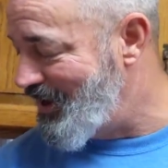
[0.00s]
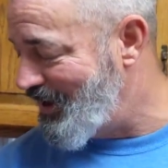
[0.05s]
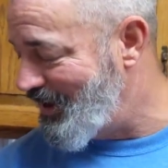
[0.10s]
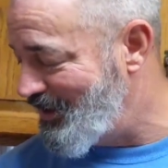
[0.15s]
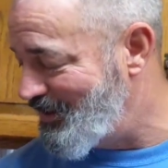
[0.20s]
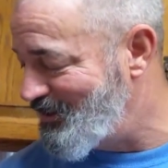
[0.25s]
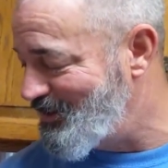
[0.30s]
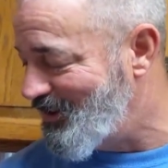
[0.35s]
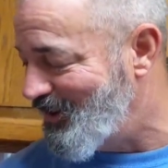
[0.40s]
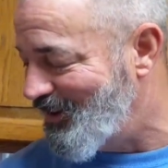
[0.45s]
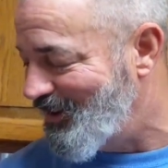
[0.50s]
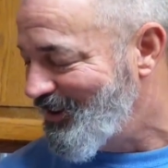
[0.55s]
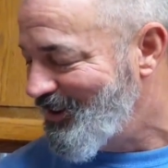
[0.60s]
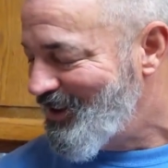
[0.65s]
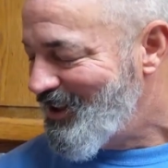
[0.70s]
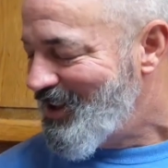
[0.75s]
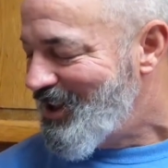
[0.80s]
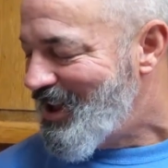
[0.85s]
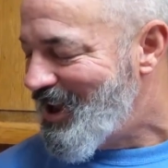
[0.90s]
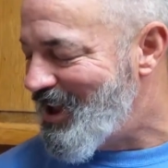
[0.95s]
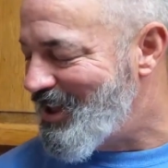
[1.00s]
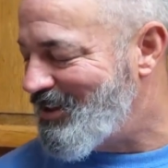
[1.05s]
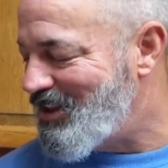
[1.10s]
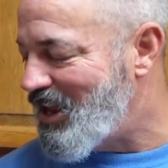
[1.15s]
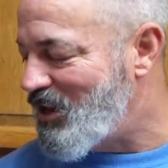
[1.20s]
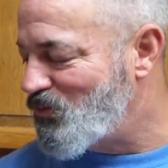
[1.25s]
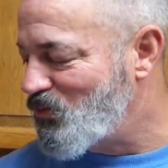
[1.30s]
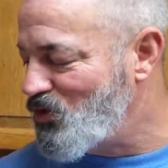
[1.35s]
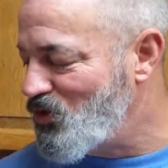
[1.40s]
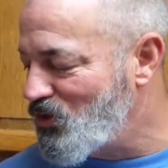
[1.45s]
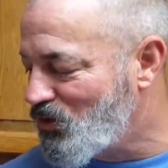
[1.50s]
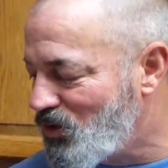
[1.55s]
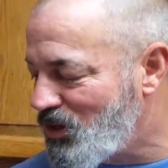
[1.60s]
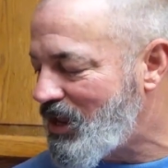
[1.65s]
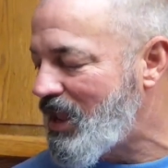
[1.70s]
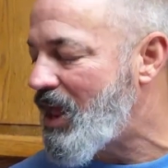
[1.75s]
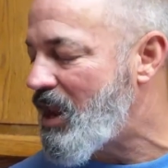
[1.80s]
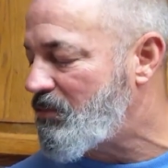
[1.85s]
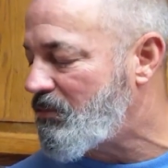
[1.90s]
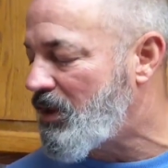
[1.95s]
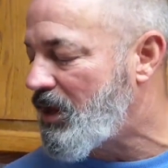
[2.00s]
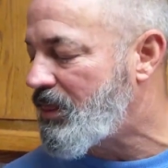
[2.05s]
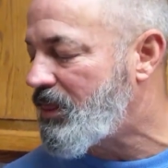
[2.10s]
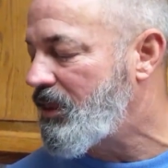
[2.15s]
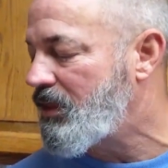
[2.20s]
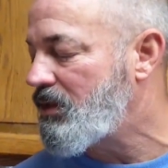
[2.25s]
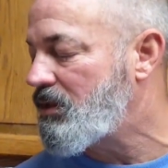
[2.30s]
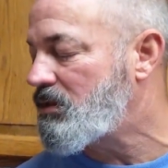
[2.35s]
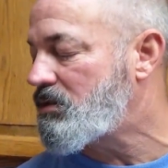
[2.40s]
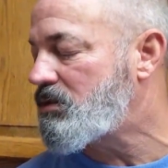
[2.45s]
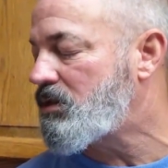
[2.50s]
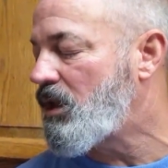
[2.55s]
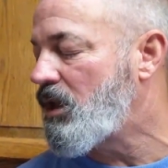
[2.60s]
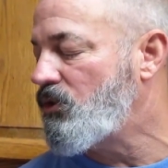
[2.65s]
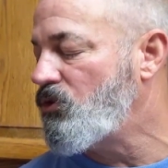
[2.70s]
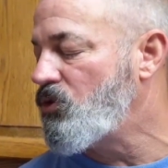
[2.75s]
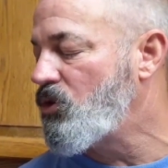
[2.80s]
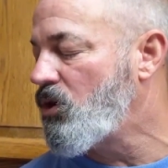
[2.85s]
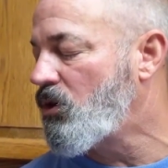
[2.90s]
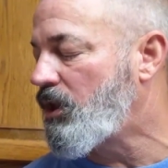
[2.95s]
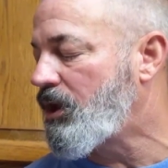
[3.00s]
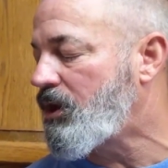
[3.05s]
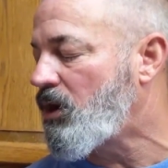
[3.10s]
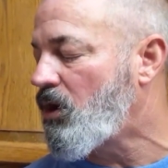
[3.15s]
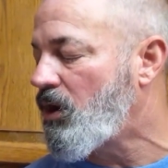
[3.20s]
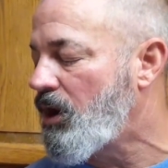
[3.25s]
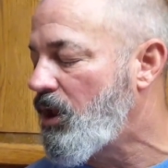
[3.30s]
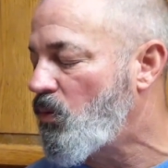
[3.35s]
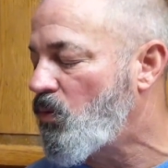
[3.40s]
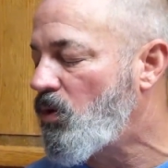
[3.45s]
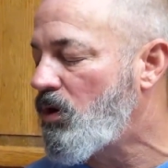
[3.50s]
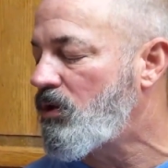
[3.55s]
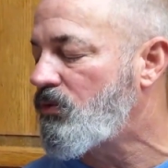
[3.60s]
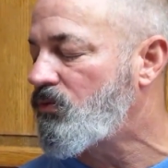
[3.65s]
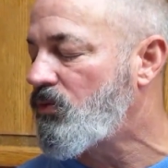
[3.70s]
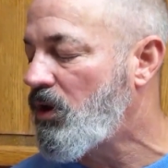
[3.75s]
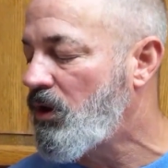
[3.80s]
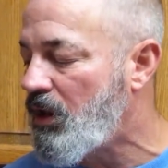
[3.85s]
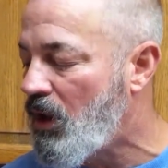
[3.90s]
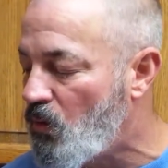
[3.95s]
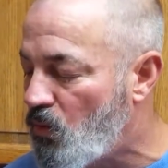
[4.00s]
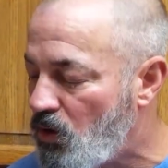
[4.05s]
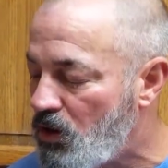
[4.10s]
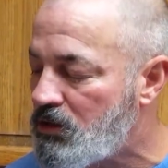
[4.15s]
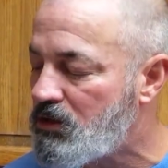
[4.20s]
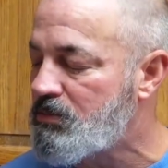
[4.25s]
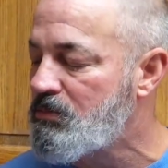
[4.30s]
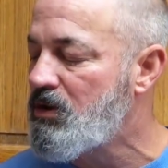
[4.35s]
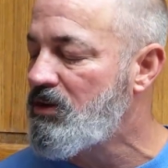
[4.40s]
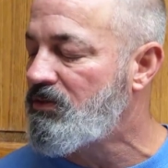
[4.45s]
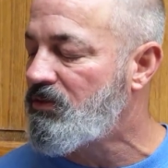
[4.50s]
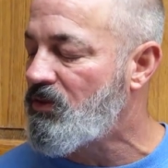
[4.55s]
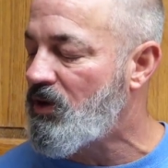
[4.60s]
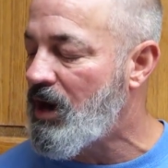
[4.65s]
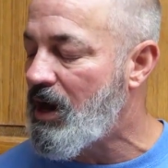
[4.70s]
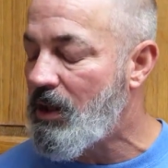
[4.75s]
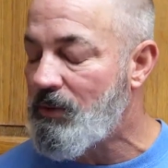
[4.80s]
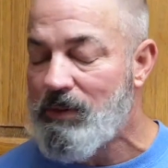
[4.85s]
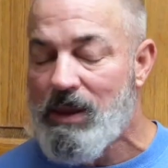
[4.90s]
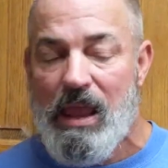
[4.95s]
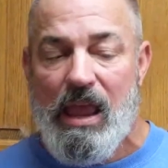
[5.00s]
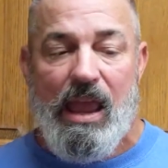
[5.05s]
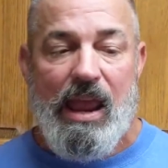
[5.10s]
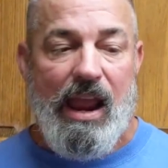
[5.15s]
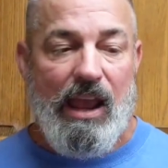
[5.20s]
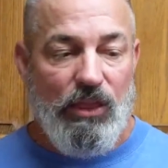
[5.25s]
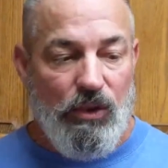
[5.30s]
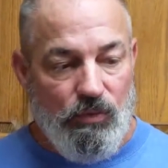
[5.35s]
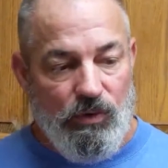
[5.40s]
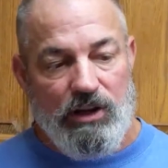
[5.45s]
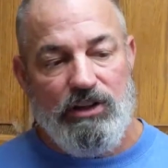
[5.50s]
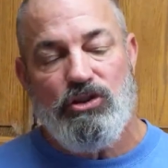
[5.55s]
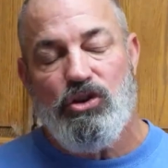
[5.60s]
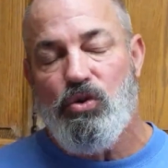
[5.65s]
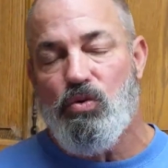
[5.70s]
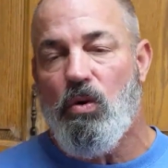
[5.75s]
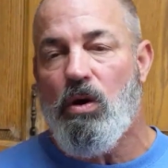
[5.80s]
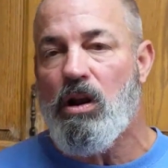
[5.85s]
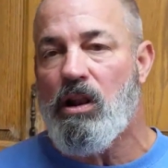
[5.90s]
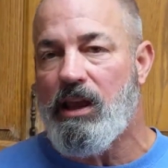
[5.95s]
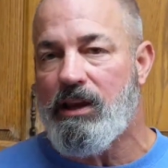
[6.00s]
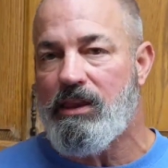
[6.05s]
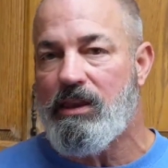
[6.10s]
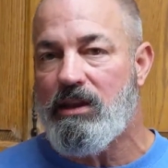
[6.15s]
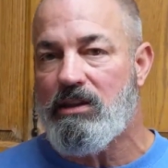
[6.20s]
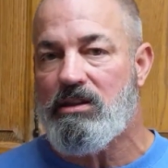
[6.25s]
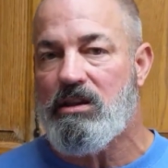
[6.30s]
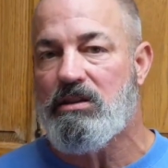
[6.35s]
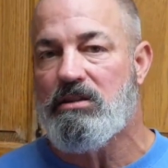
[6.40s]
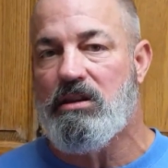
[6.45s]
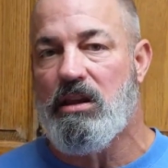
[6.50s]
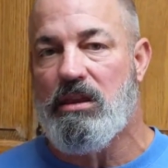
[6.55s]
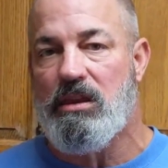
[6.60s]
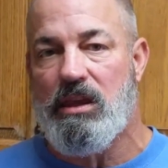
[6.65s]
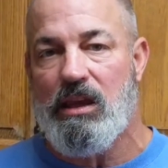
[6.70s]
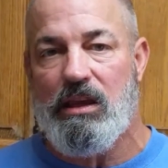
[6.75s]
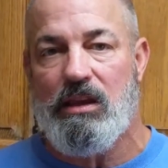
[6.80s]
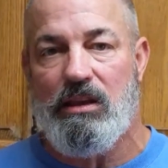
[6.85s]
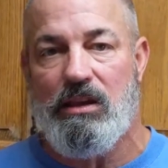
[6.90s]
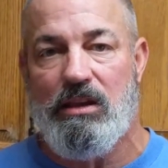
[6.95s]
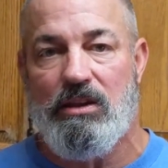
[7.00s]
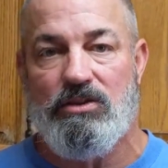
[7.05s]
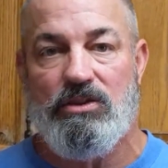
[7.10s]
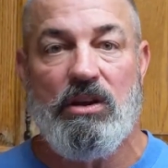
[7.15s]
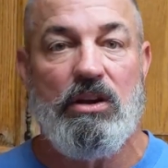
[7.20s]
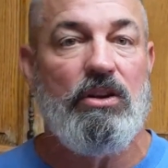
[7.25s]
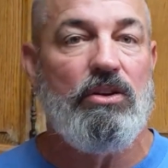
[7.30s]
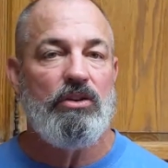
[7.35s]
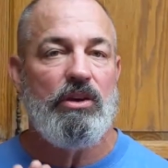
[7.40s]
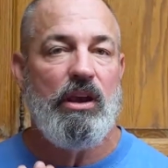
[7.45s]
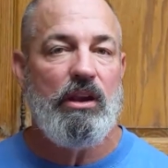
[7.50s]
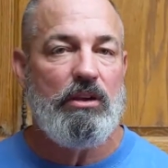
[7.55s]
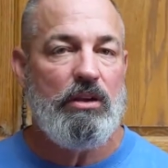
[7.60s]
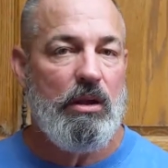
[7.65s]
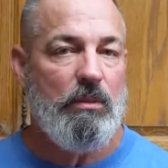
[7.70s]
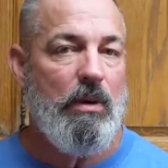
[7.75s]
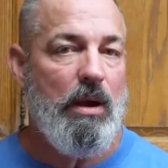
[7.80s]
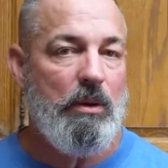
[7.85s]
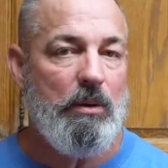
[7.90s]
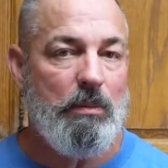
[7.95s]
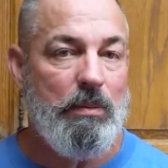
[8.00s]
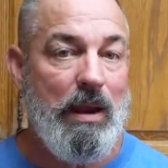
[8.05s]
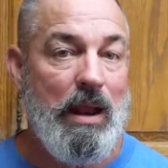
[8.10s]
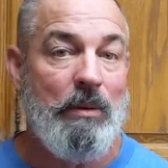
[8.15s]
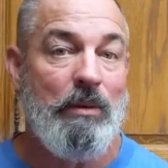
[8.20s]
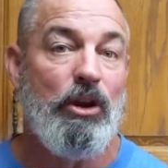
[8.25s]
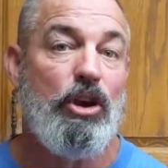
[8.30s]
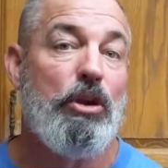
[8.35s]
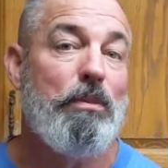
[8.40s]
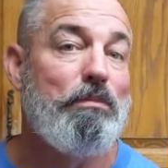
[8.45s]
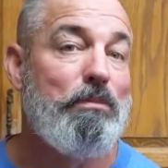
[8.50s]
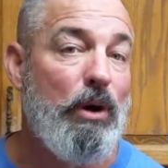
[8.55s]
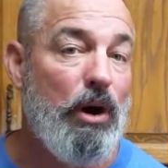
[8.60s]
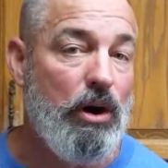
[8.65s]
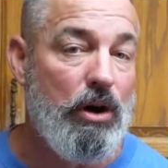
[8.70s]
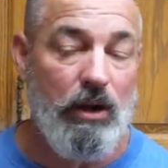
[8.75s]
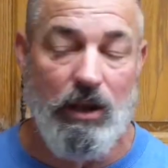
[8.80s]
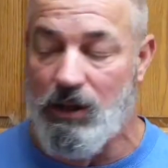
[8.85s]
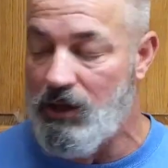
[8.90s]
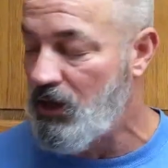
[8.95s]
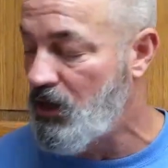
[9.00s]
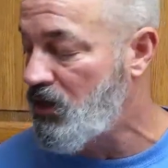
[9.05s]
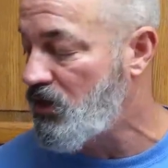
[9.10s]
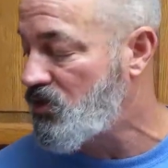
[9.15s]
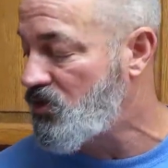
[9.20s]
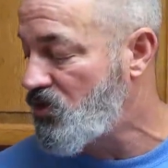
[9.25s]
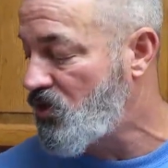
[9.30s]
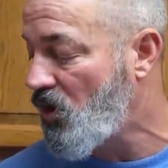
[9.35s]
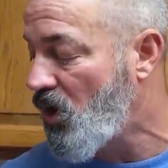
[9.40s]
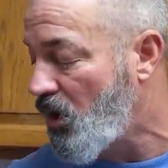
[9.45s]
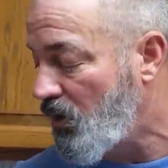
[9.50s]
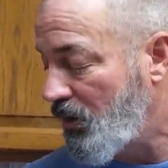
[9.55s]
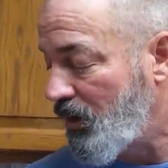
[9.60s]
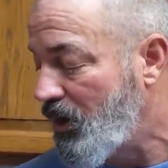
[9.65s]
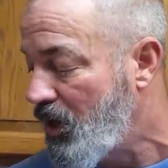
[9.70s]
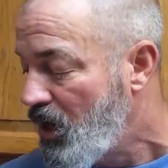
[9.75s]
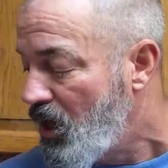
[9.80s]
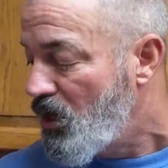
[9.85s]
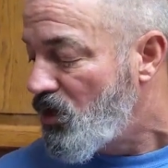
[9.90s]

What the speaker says: And when you look at them like this, and you go like, all right, I want it to run, I want it to move around. And the reason you want it like this, because the thicker it is, it'll get to the bottom of your pan. It could burn it. It could scald it.